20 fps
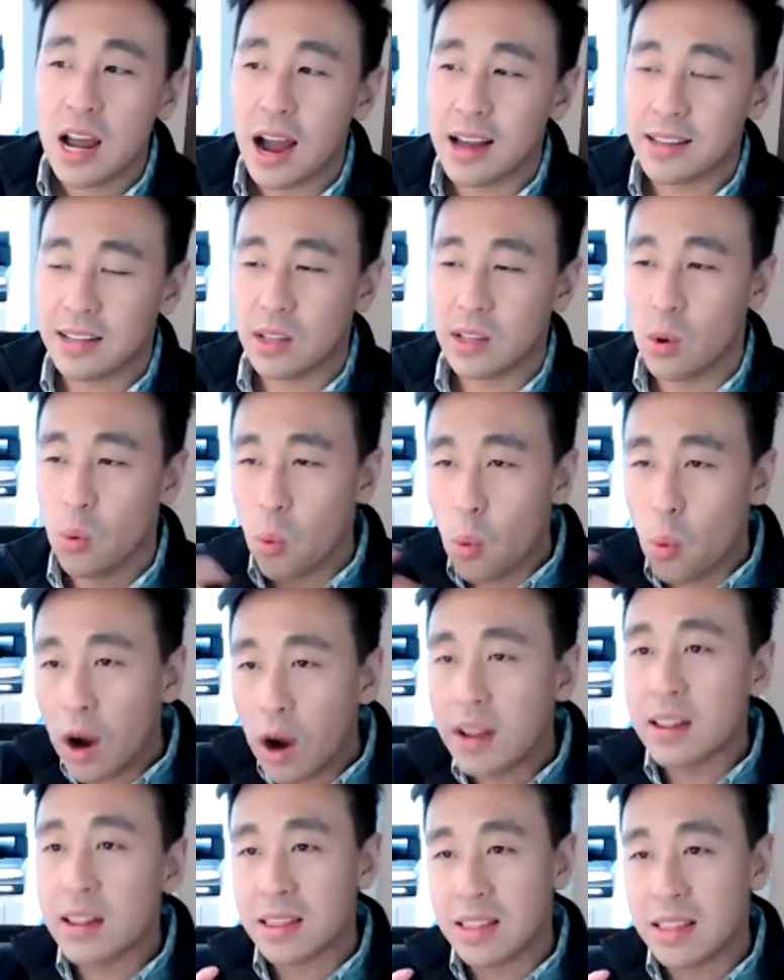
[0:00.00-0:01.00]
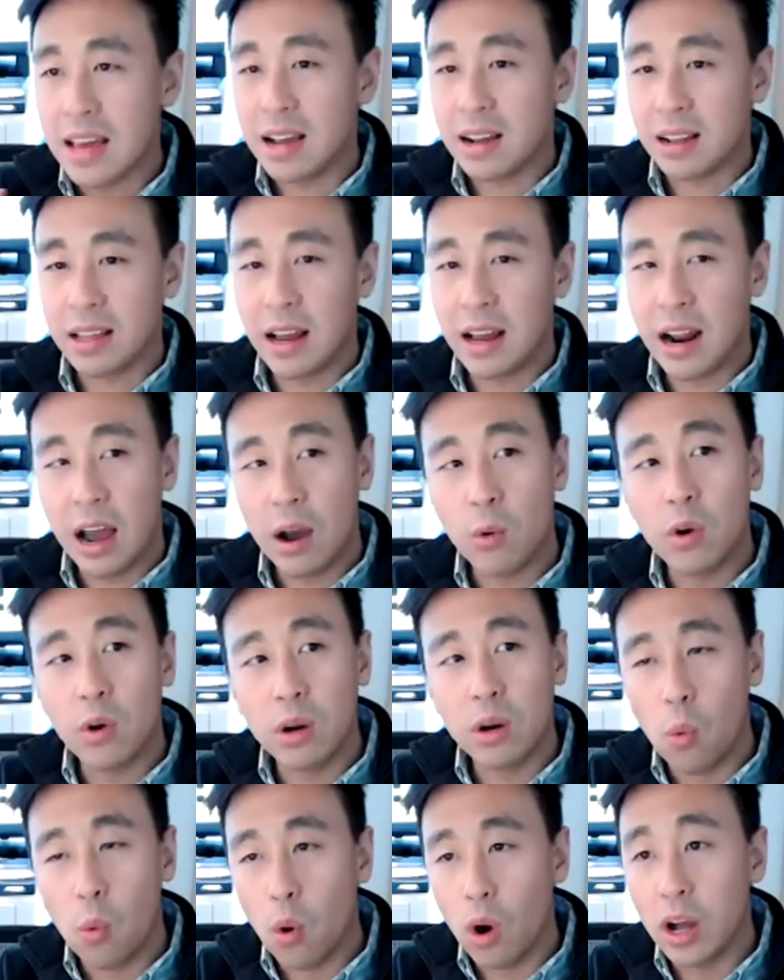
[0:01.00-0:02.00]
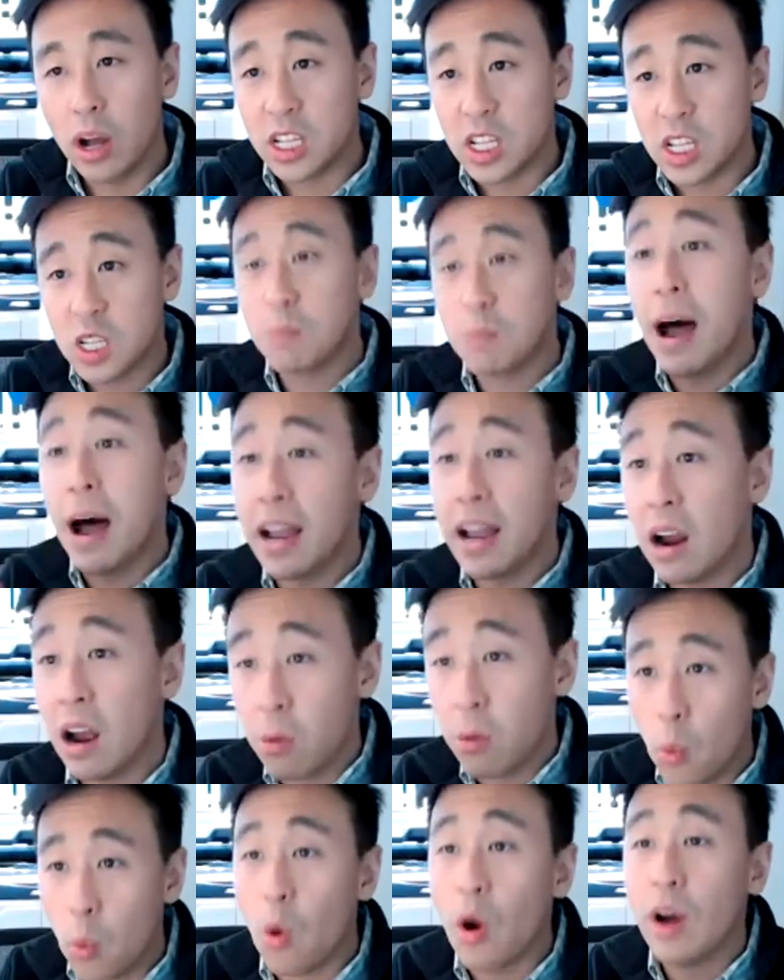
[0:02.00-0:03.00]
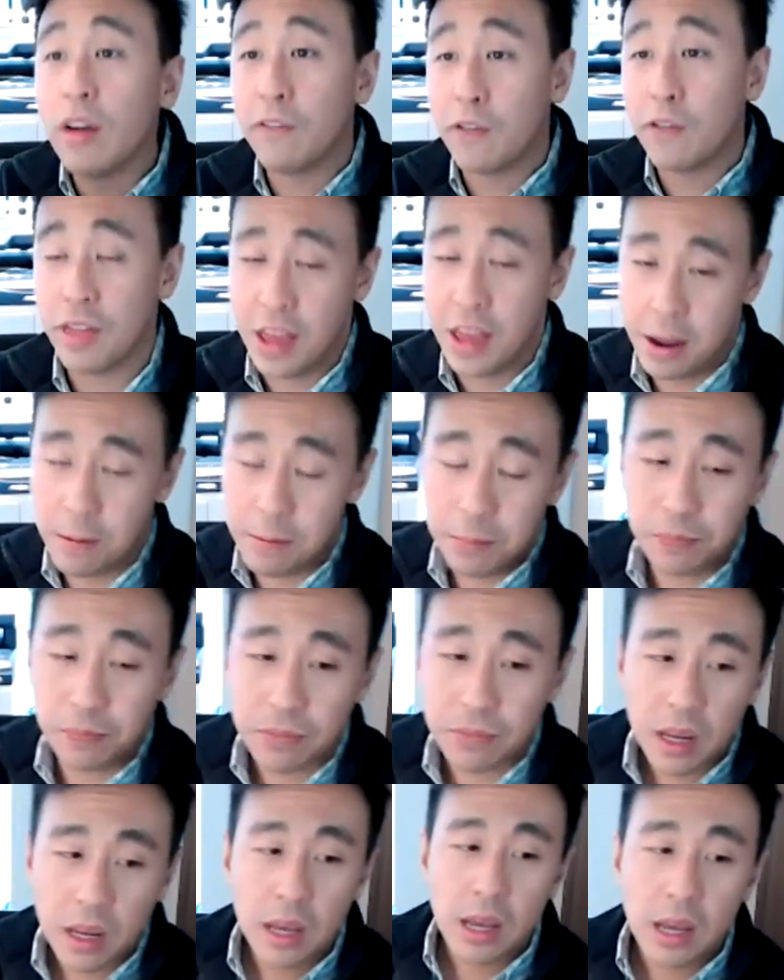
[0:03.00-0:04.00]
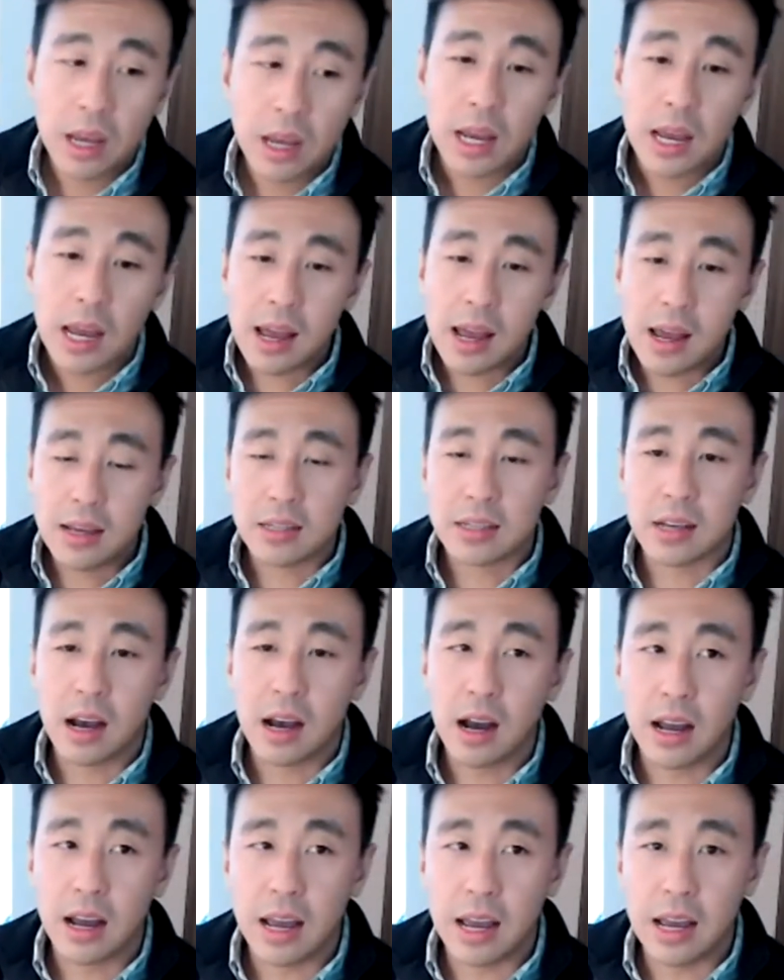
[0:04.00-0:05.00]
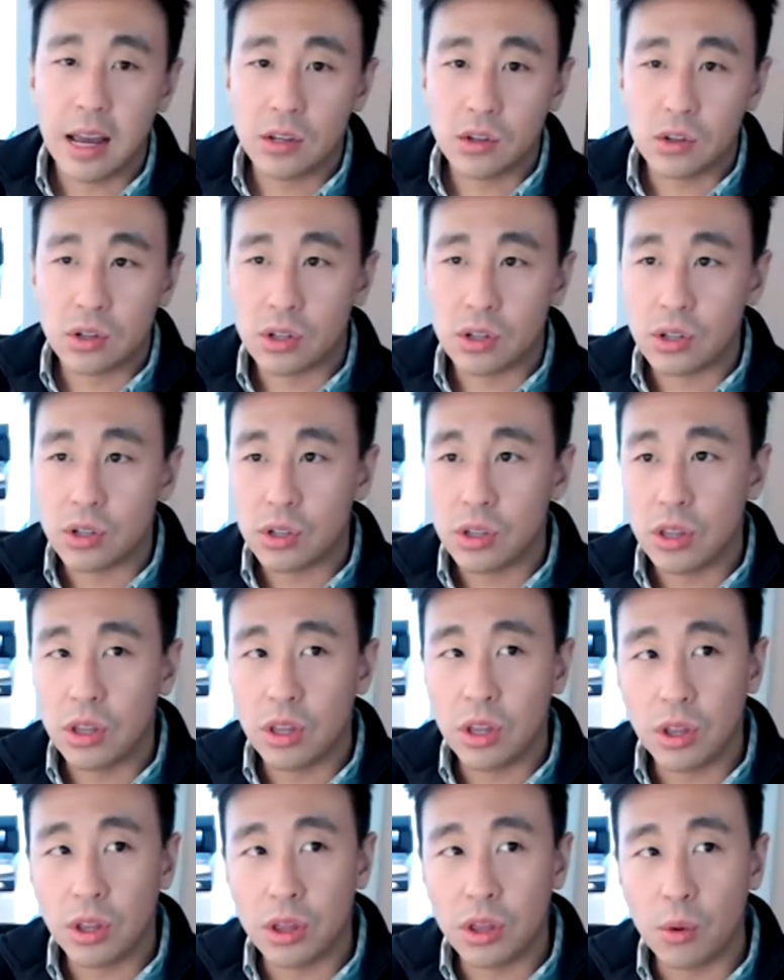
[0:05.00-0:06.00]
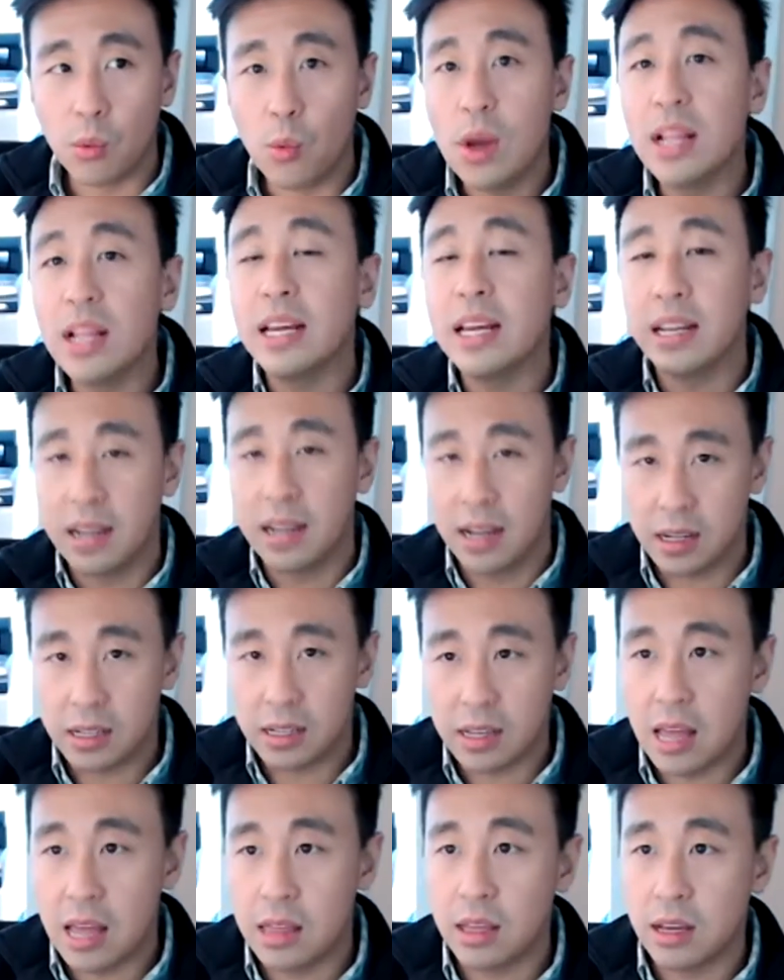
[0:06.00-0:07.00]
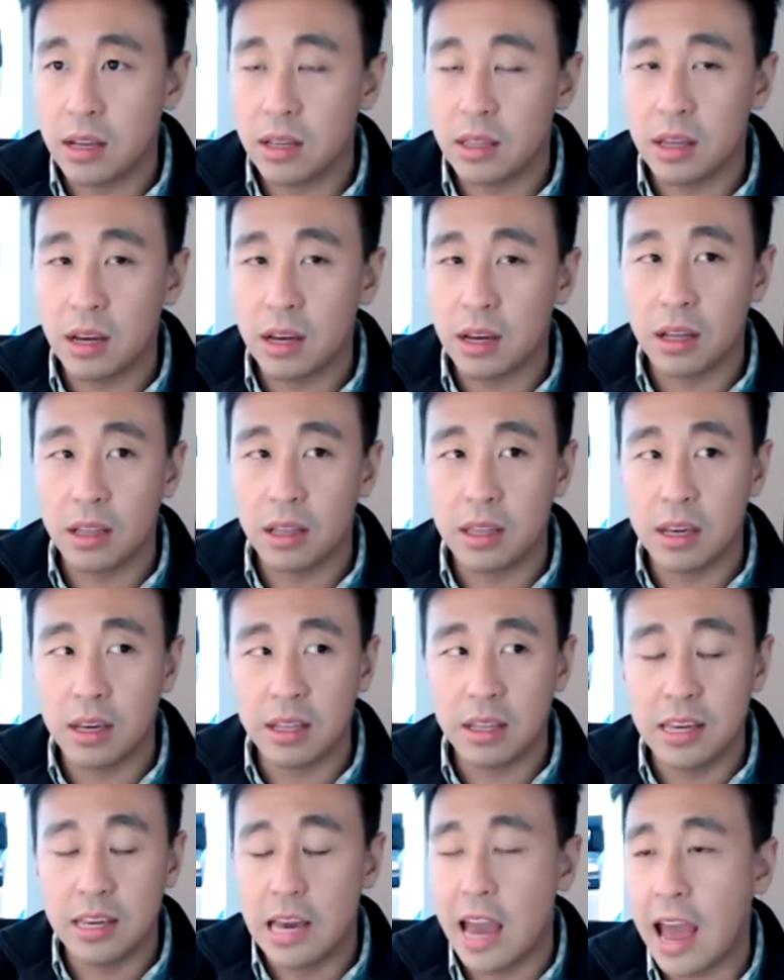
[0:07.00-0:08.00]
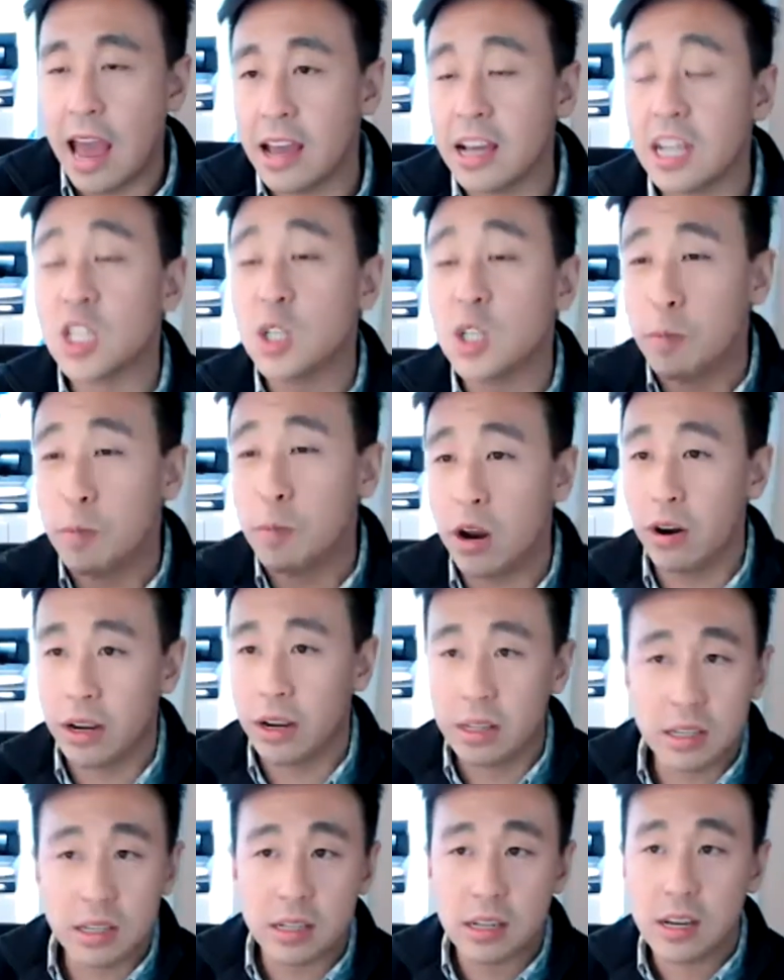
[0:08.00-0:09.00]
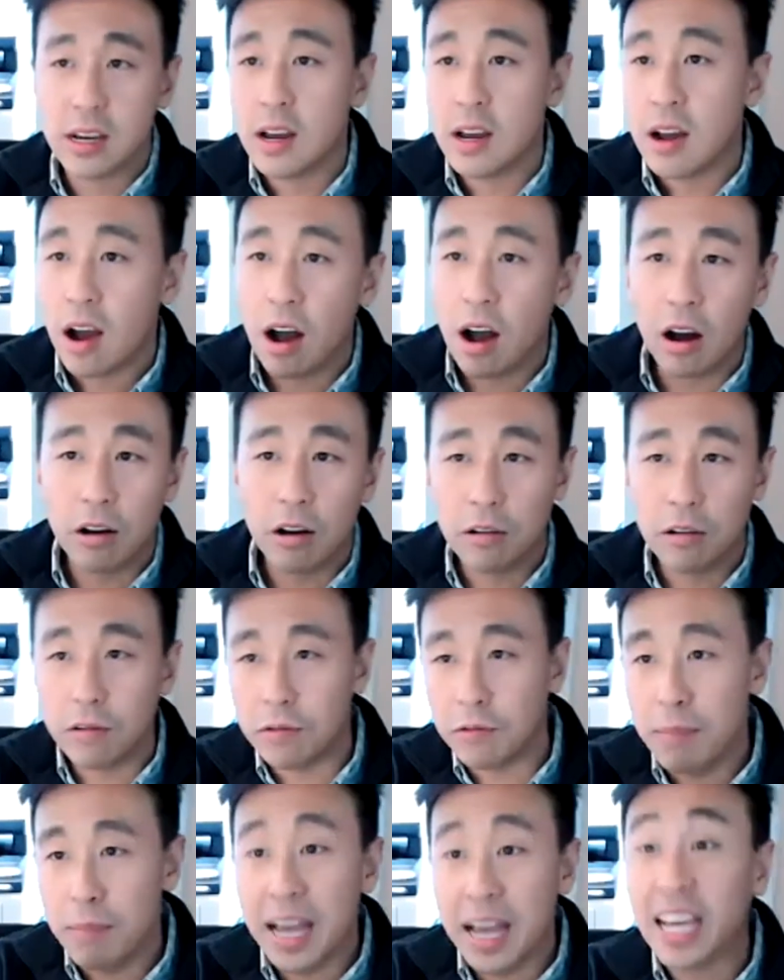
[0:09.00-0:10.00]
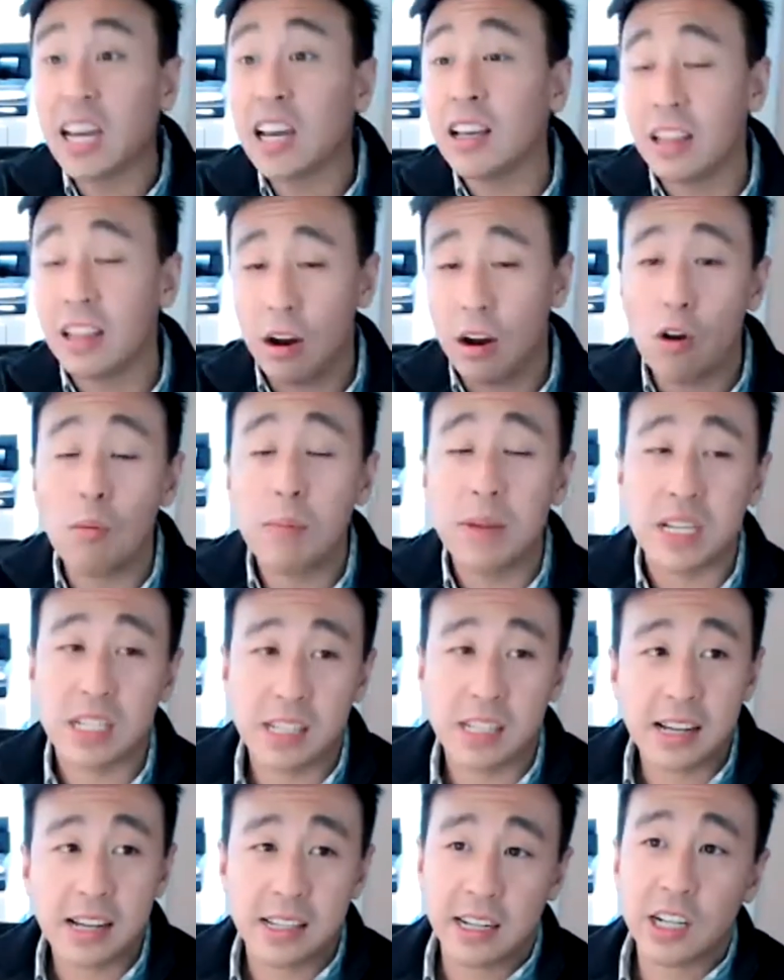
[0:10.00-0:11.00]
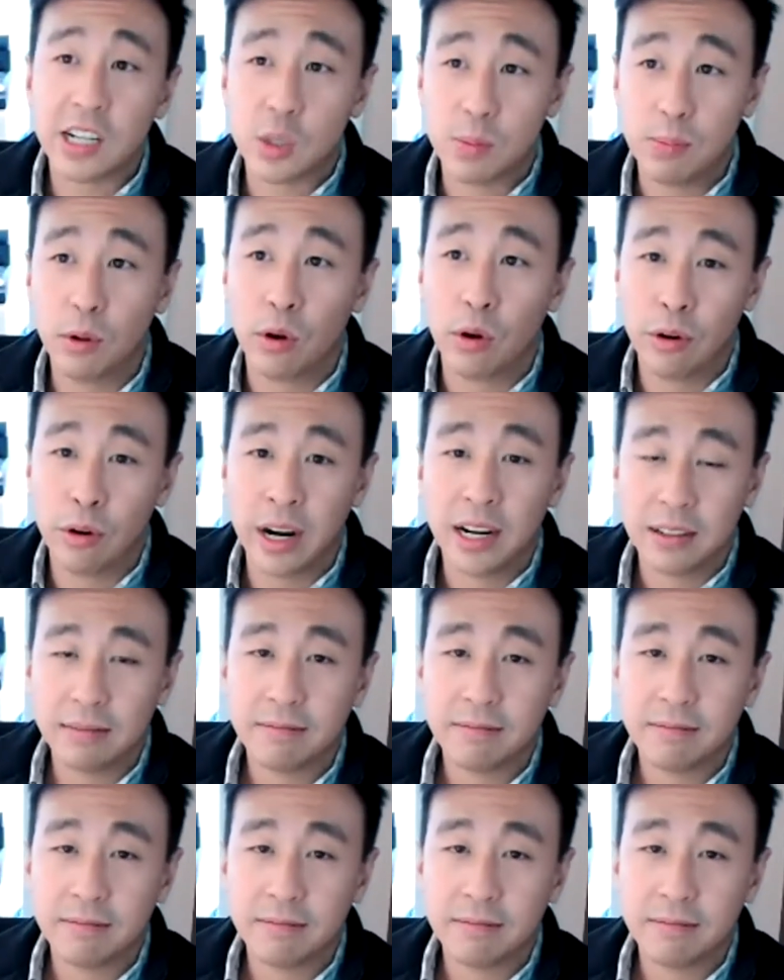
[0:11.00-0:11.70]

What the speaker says: I think the one thing that I would want for them is the willingness and the experience of making their own mistakes and exploring.